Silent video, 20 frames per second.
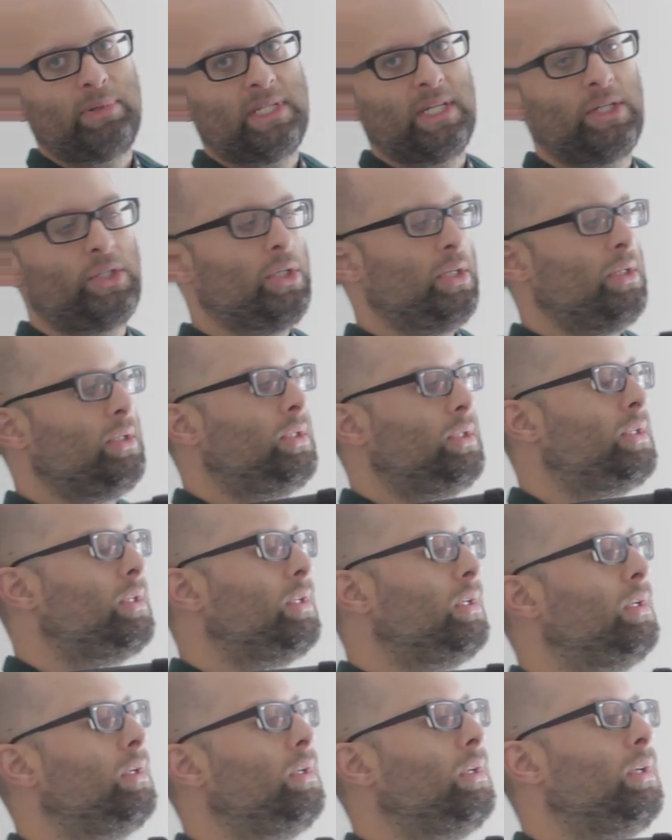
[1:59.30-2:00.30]

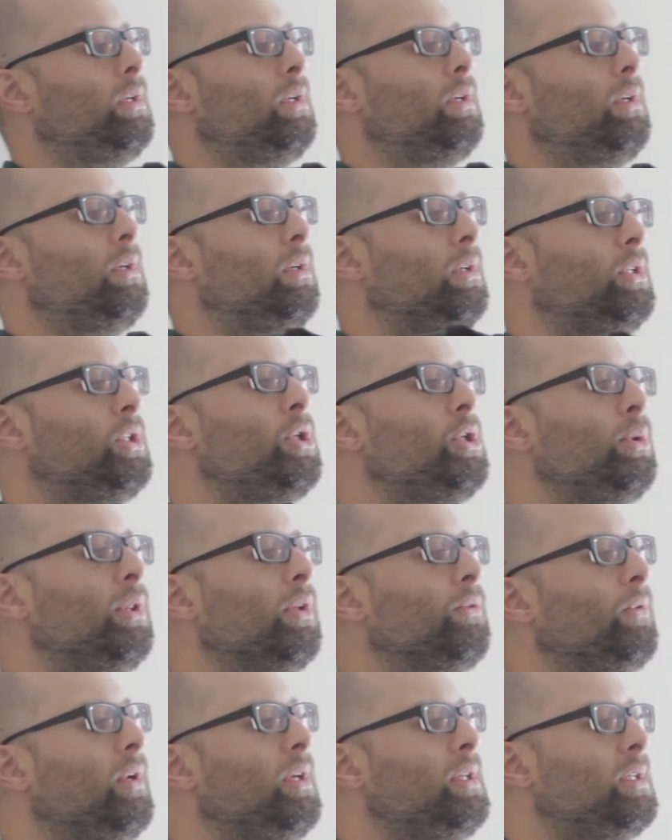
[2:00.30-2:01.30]
positions, 2 in
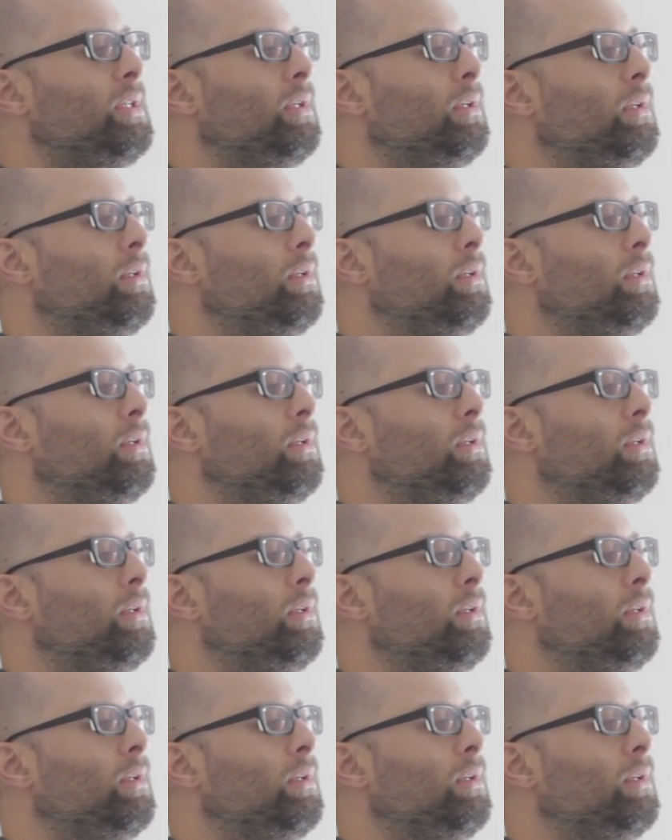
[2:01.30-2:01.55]
the front